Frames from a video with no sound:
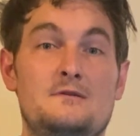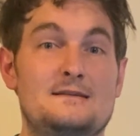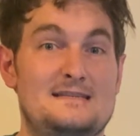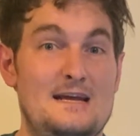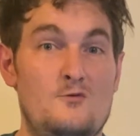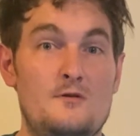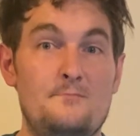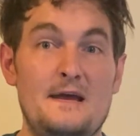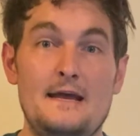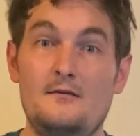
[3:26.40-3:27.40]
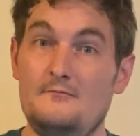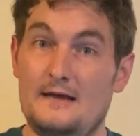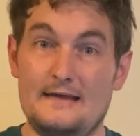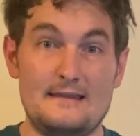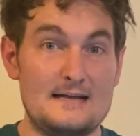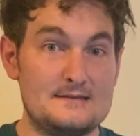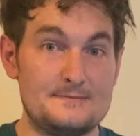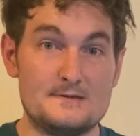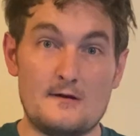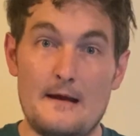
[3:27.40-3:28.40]
stick with me, hit that
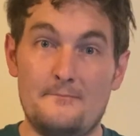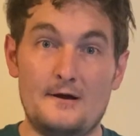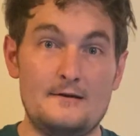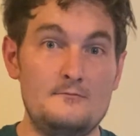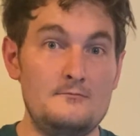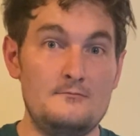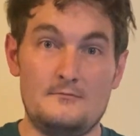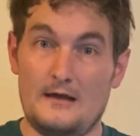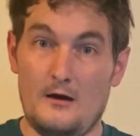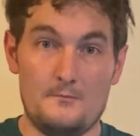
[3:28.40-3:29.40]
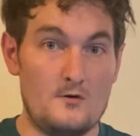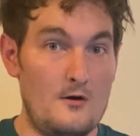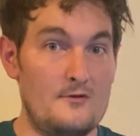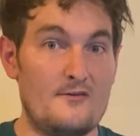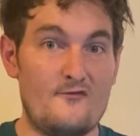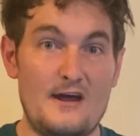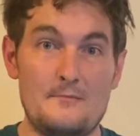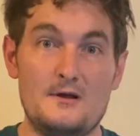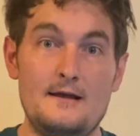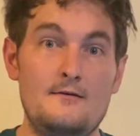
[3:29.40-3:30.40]
subscribe button, help grow this
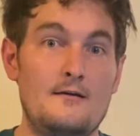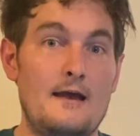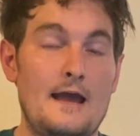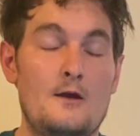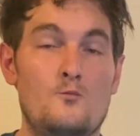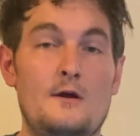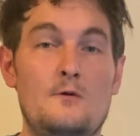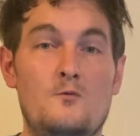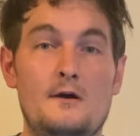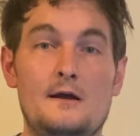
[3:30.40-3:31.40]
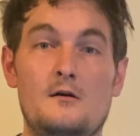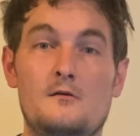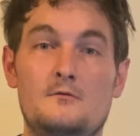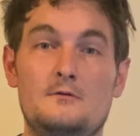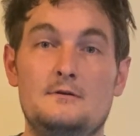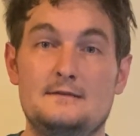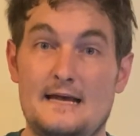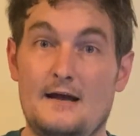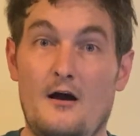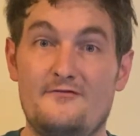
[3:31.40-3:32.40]
family, and we will
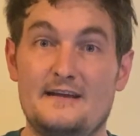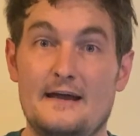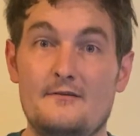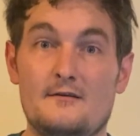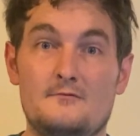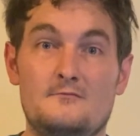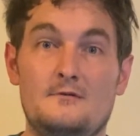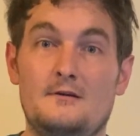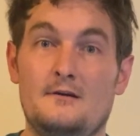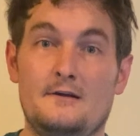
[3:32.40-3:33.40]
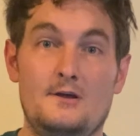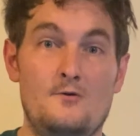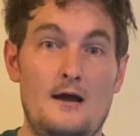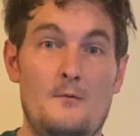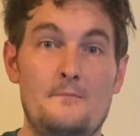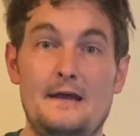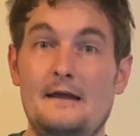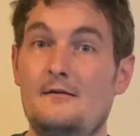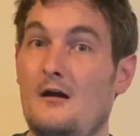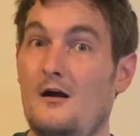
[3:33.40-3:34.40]
take off together. You help
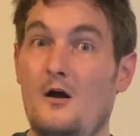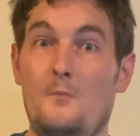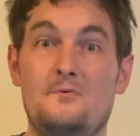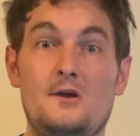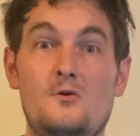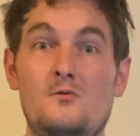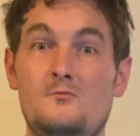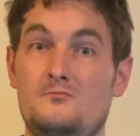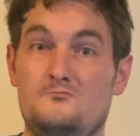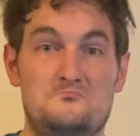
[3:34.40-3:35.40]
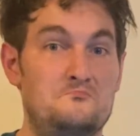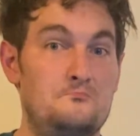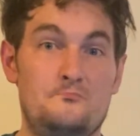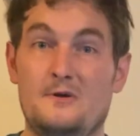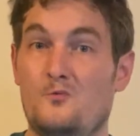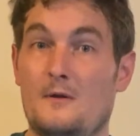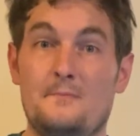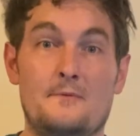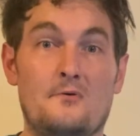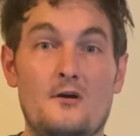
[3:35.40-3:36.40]
me, I'll help you. Be one
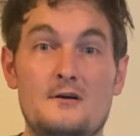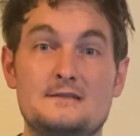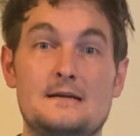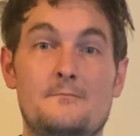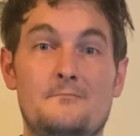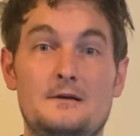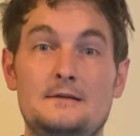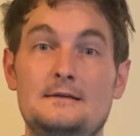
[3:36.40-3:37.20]
big partnership.